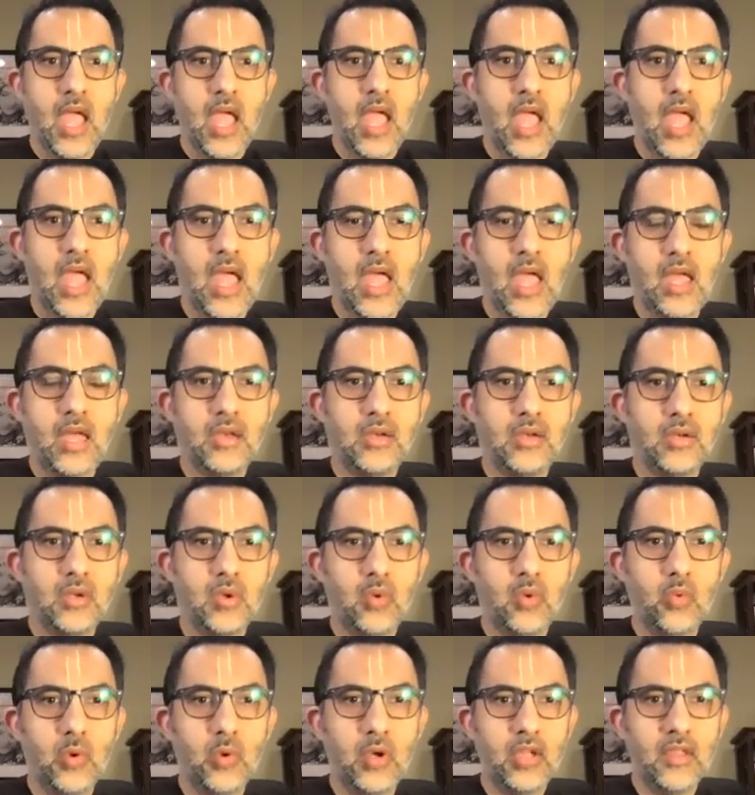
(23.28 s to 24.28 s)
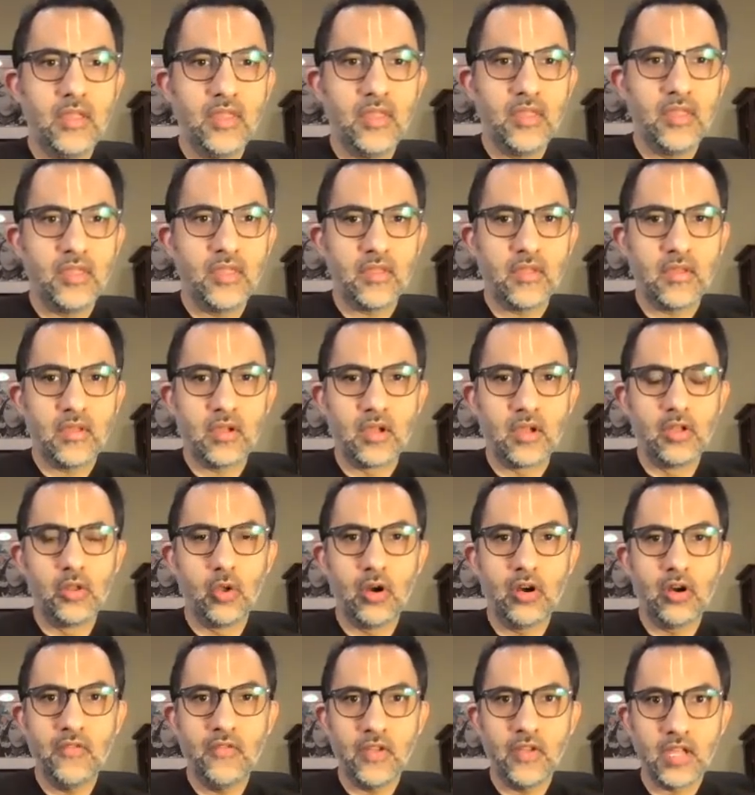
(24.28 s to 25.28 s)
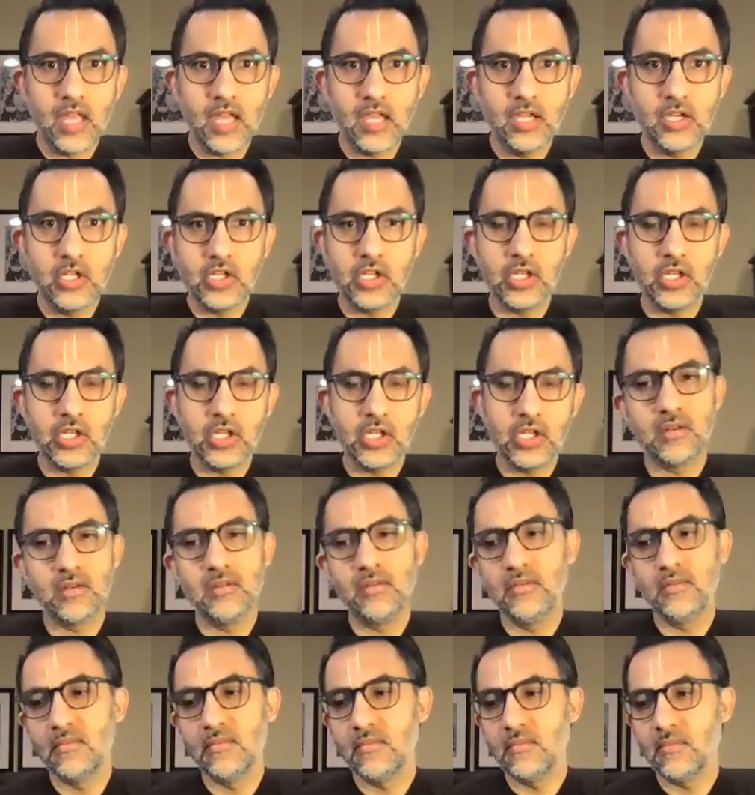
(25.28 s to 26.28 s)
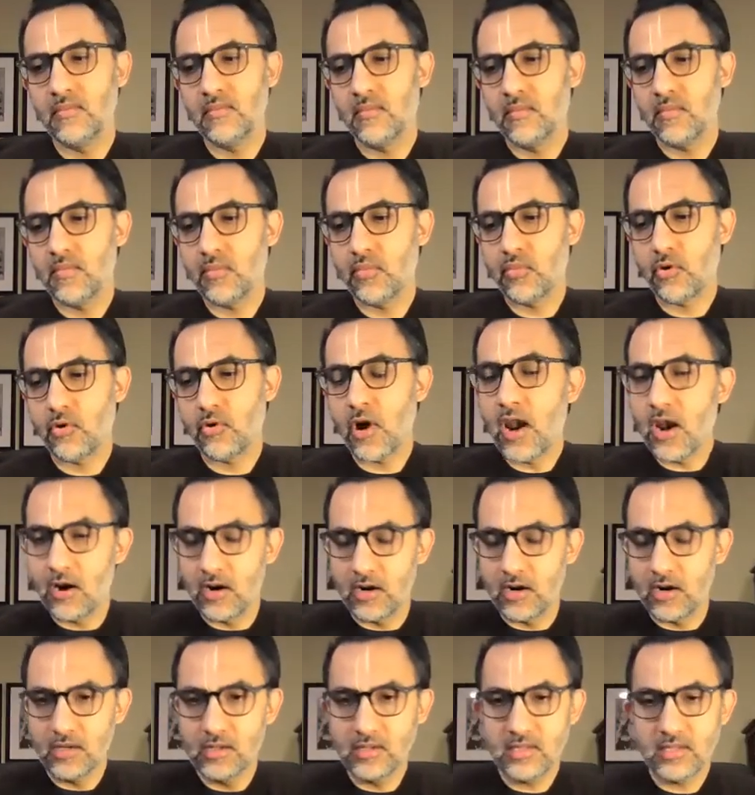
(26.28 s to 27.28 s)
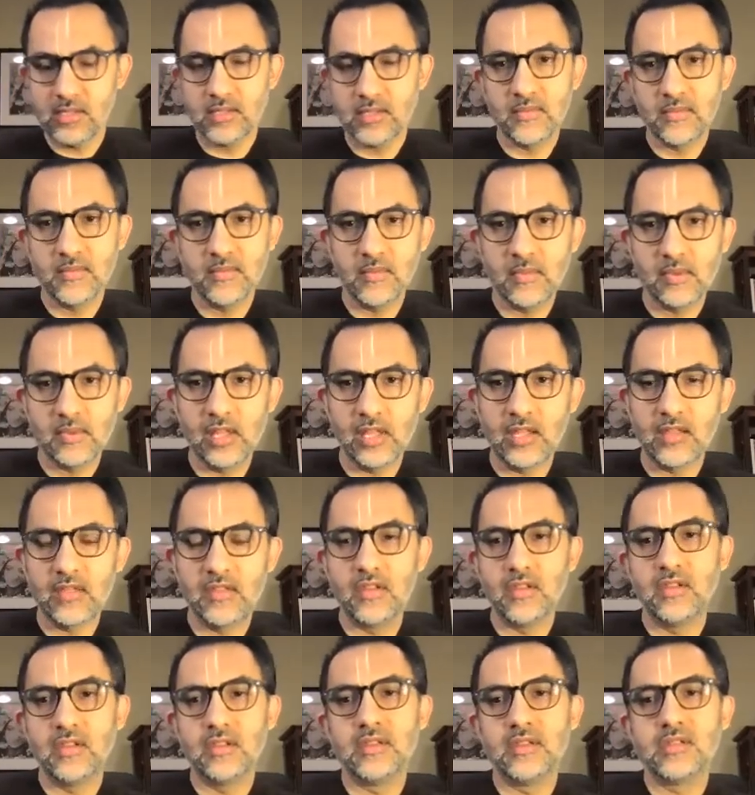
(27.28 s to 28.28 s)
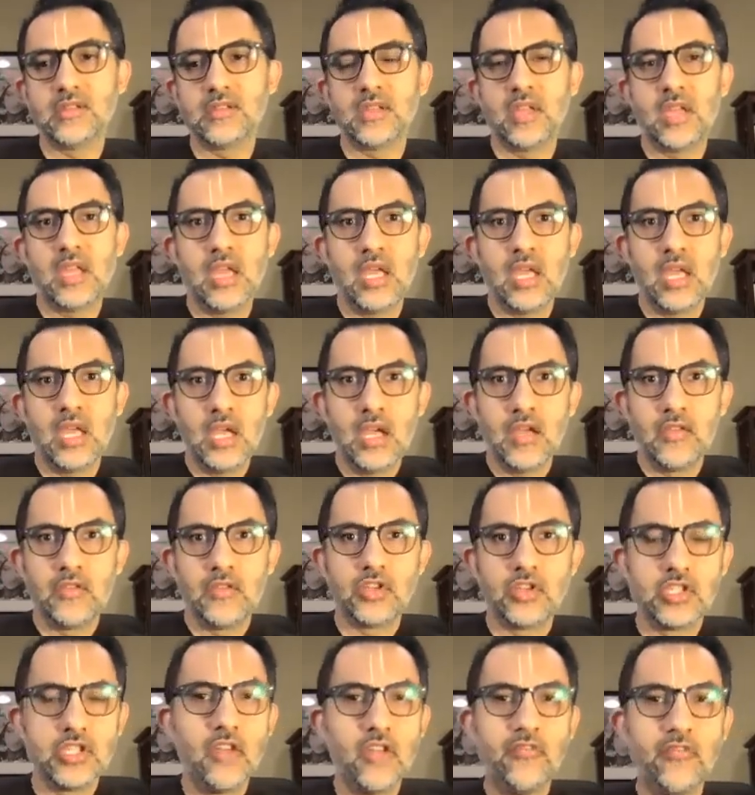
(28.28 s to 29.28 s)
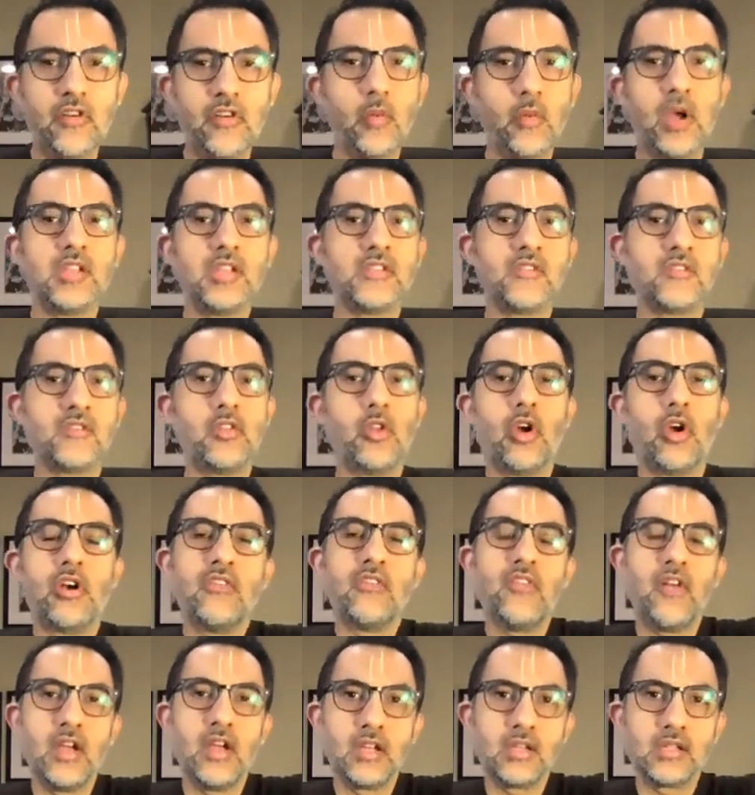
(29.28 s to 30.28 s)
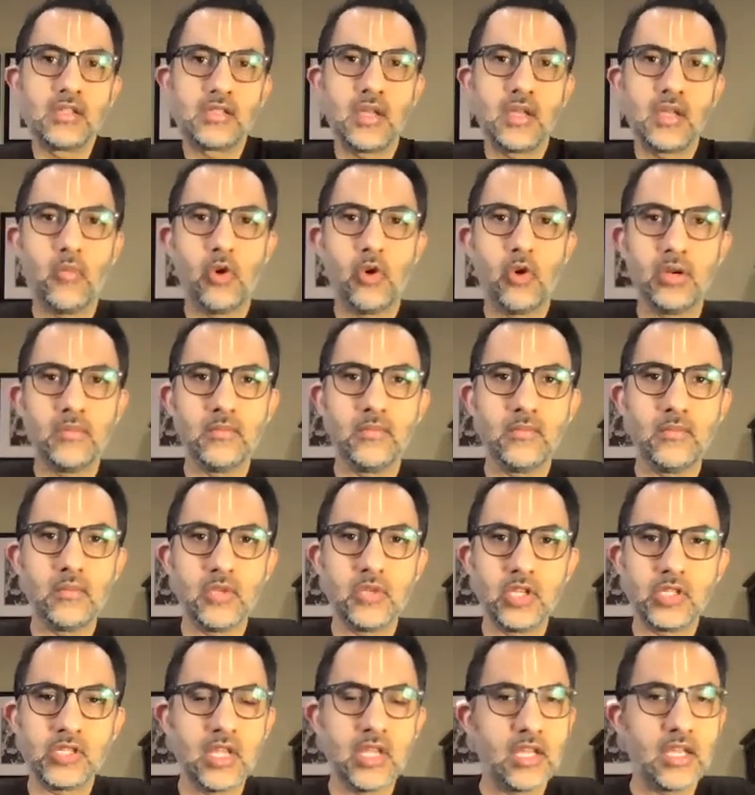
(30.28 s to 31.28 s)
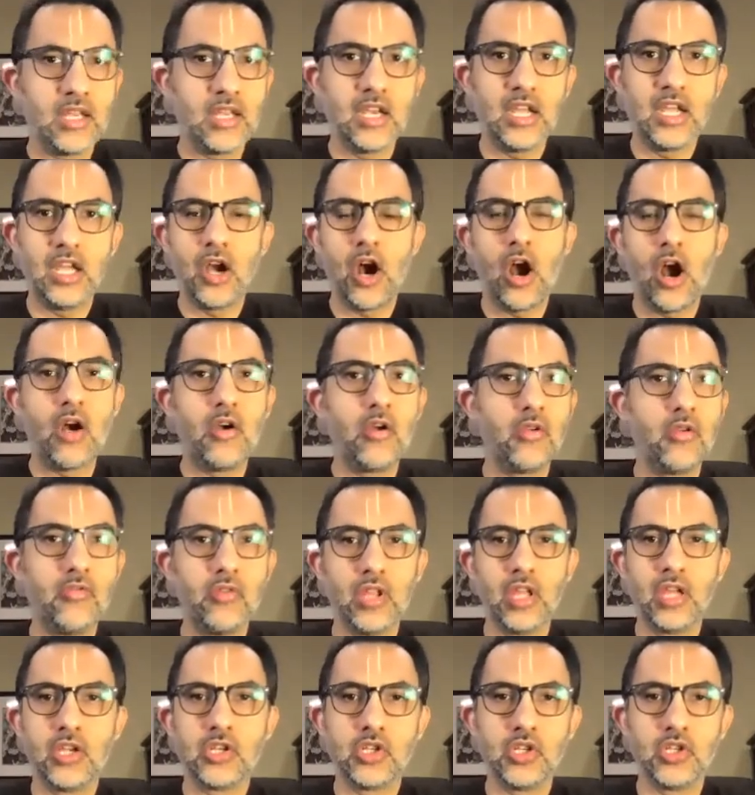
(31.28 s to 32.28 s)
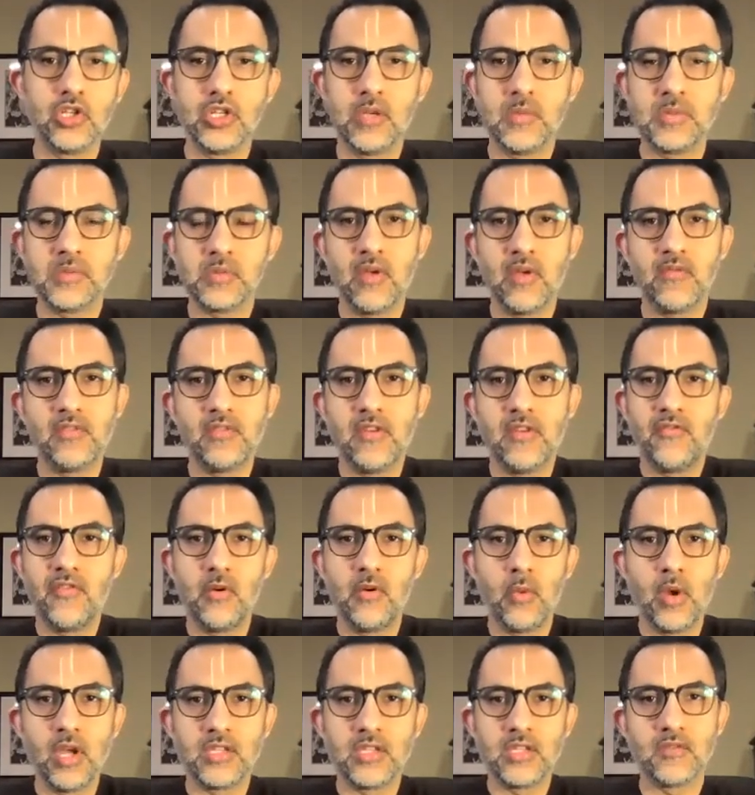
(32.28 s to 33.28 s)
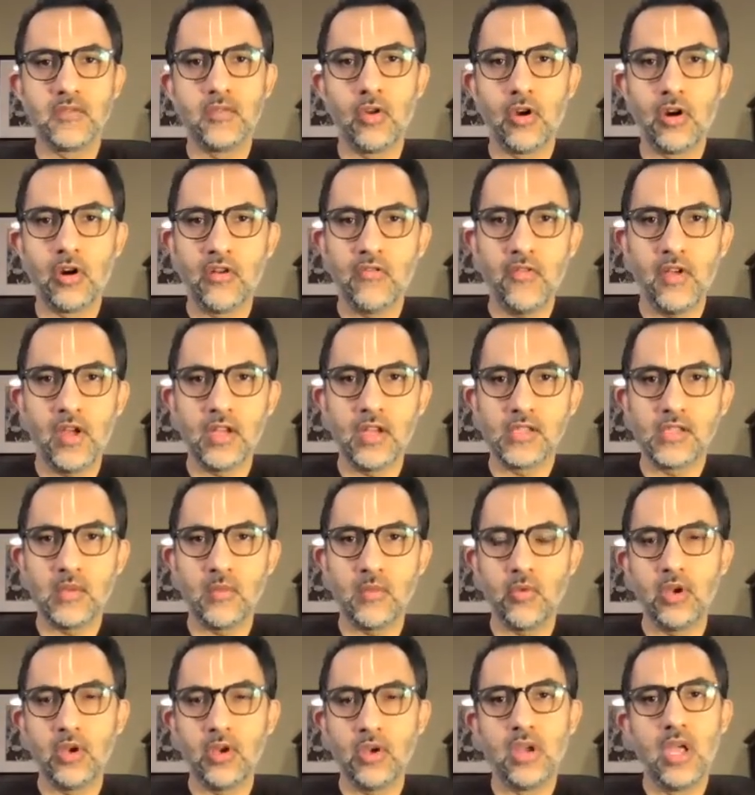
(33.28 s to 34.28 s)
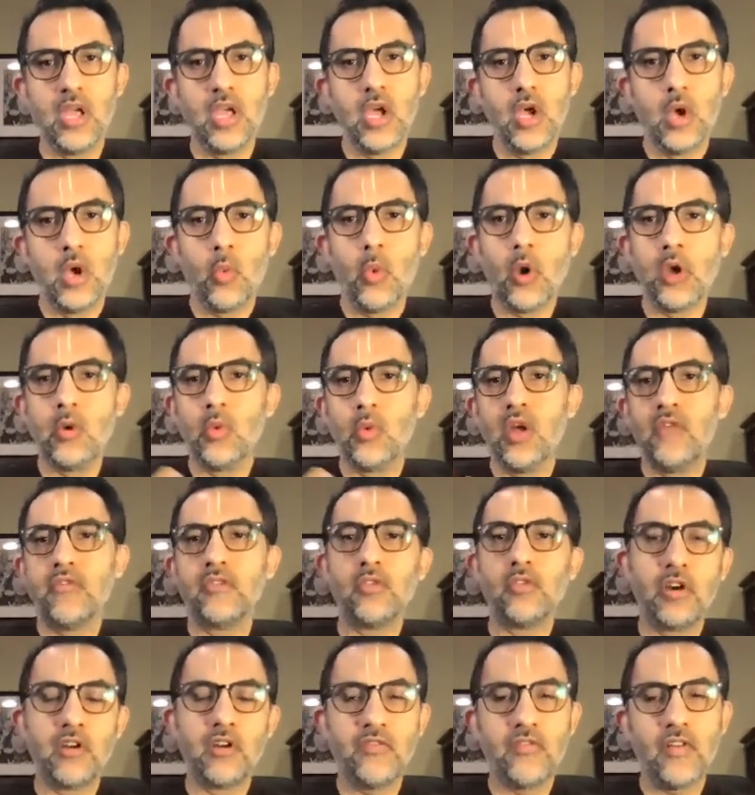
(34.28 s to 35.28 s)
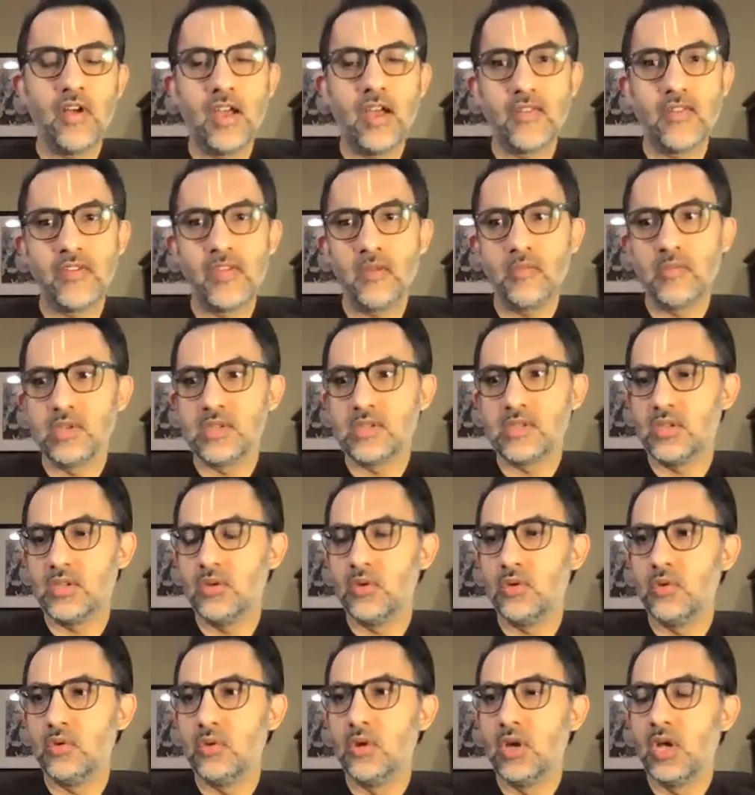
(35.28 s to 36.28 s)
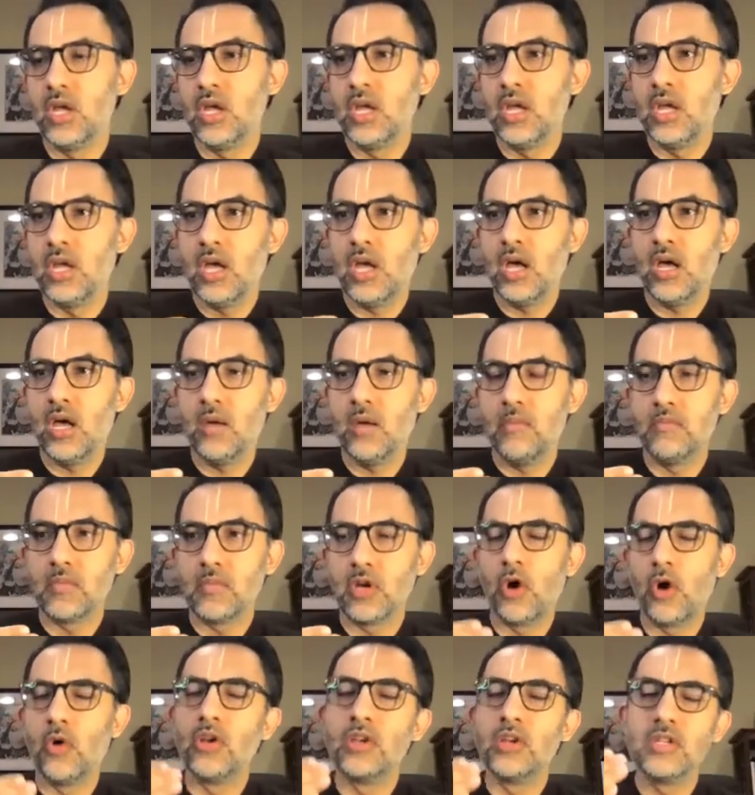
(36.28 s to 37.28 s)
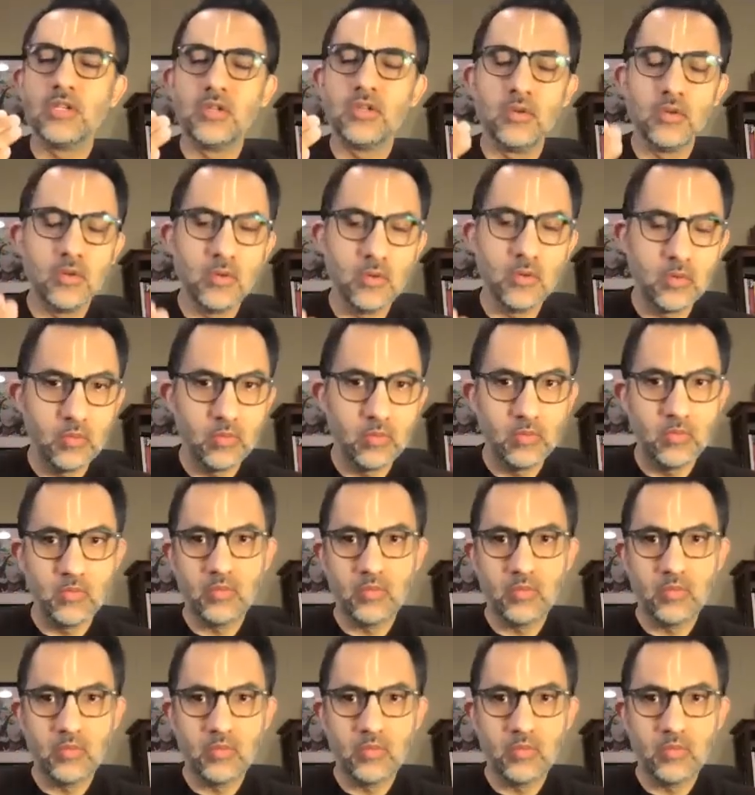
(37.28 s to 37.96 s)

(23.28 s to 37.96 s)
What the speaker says: And with glorification prayers like these, there's different ways of glorifying someone. Just like in our own relationships, we have different ways of glorifying someone. One way of glorifying them is to go into